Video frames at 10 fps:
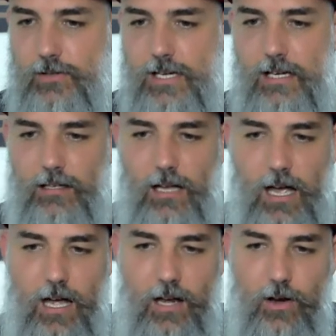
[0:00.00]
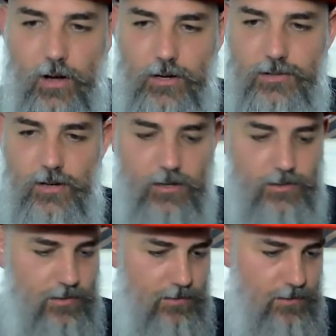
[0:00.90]
also, no
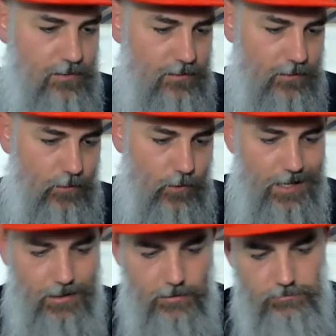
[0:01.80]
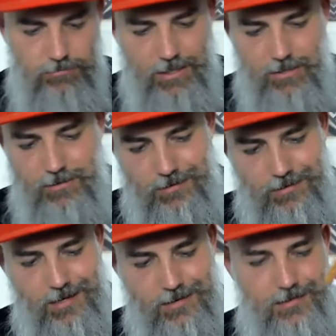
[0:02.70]
desserts. Well,
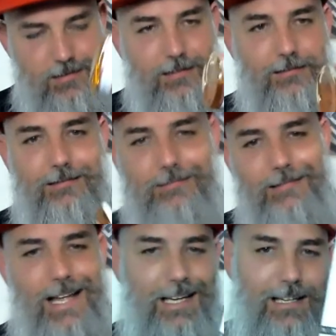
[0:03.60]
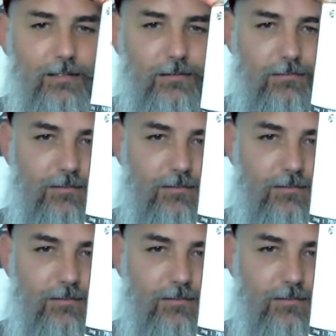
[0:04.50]
there's like a